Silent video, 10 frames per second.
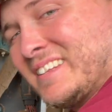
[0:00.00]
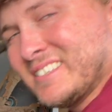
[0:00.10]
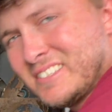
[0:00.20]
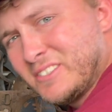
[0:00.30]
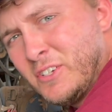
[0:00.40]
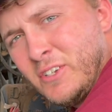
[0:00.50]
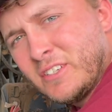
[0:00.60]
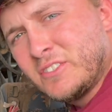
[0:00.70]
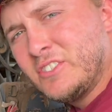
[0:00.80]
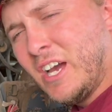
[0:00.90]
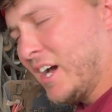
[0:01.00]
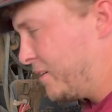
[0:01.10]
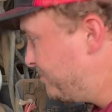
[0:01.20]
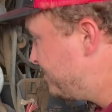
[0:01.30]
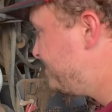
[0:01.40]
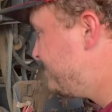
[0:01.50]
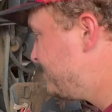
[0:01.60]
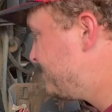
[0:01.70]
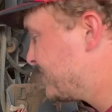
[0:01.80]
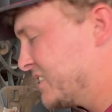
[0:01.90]
this is doing its job.
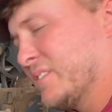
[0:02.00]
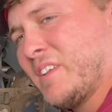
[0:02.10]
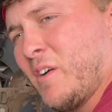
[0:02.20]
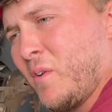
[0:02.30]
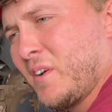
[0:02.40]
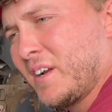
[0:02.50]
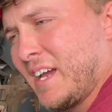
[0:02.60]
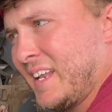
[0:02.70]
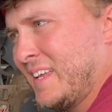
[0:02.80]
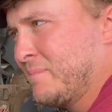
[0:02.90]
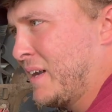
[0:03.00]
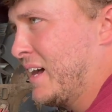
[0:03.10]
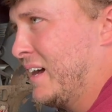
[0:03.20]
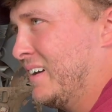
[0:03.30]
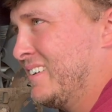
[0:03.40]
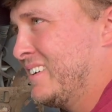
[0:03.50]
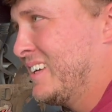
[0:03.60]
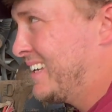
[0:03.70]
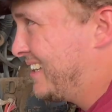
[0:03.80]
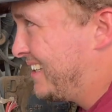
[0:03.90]
Because if that water got in
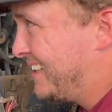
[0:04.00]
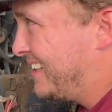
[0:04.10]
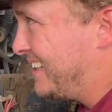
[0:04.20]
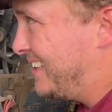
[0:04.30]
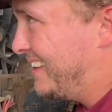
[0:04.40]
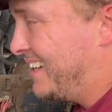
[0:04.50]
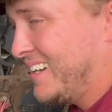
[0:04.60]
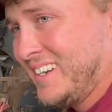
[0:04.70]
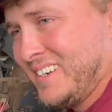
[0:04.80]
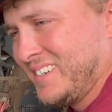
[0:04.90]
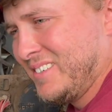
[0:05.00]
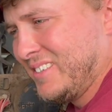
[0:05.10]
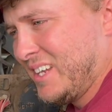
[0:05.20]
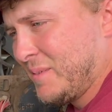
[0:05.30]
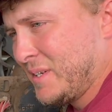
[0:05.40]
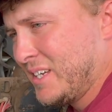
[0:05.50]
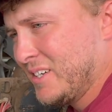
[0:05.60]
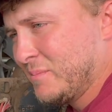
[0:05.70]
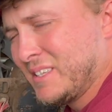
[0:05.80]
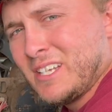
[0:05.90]
there, it would not be
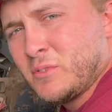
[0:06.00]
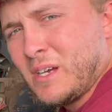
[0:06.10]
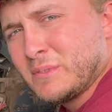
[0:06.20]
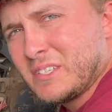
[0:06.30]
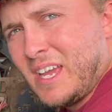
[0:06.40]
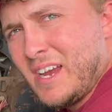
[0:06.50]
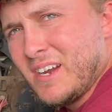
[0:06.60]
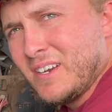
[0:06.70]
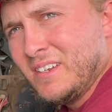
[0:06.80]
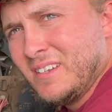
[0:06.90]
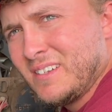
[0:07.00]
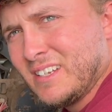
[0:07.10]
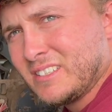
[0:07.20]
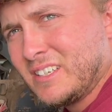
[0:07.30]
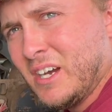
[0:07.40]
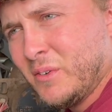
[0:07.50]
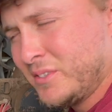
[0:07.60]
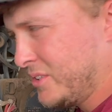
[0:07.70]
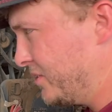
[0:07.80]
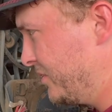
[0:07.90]
good. But that's why I'm scared it's
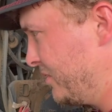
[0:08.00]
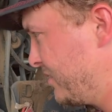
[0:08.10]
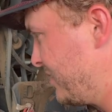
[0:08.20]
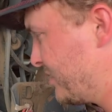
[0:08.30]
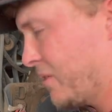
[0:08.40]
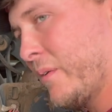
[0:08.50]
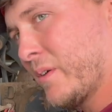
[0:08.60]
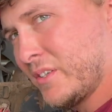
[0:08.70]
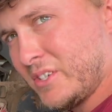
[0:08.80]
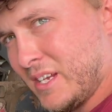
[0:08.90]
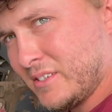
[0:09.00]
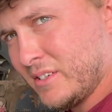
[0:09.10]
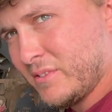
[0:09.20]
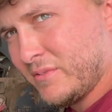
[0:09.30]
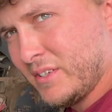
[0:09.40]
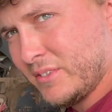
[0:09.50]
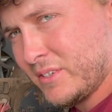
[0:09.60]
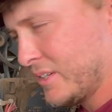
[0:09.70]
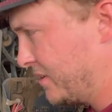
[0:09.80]
going to. That's why I want to change this filter,